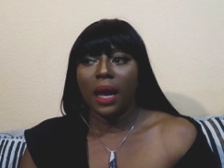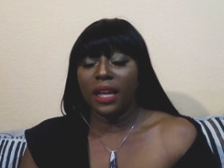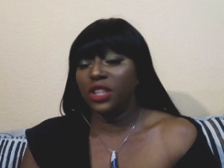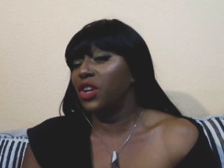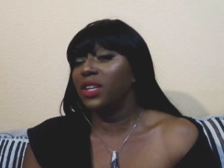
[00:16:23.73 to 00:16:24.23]

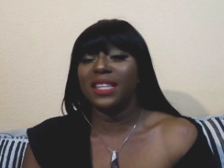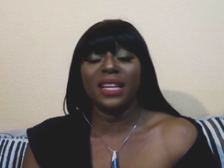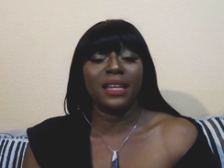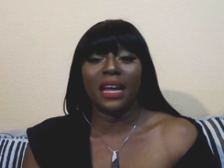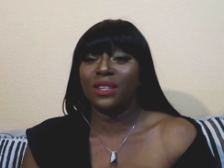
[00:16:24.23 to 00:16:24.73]
I just
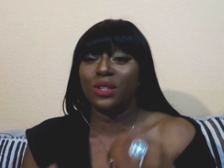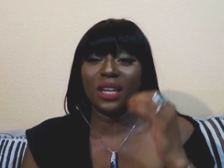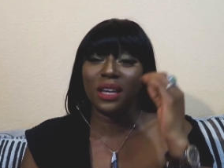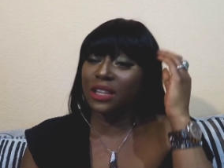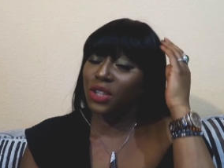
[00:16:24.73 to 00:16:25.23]
said that
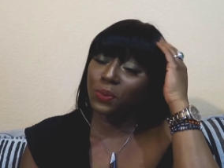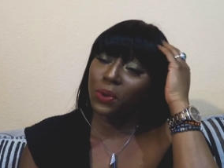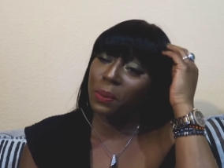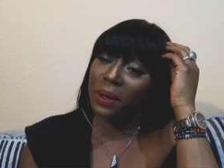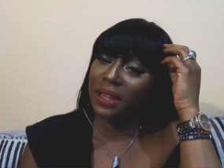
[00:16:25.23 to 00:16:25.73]
today. I just
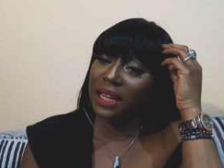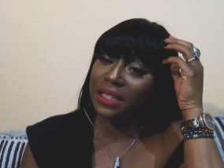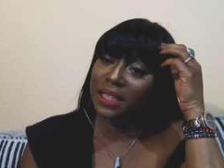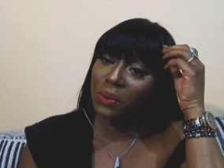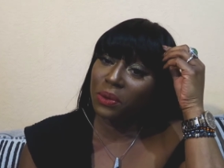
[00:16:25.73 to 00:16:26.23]
spoke about that
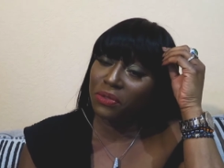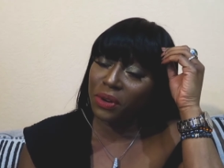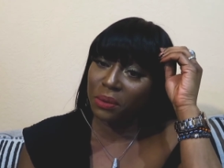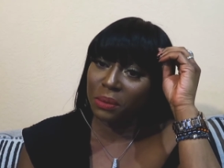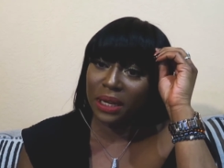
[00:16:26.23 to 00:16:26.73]
today with a
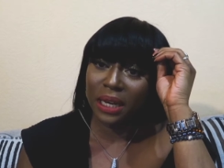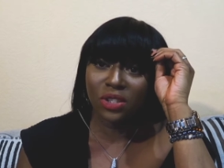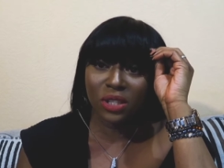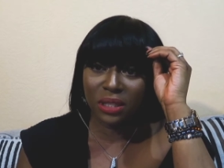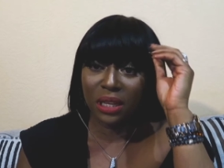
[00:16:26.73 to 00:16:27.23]
friend of mine, and
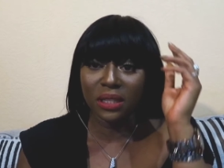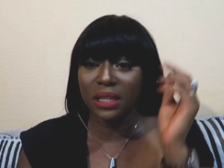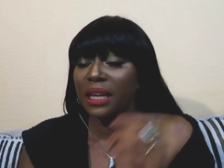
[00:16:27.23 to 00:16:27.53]
she said,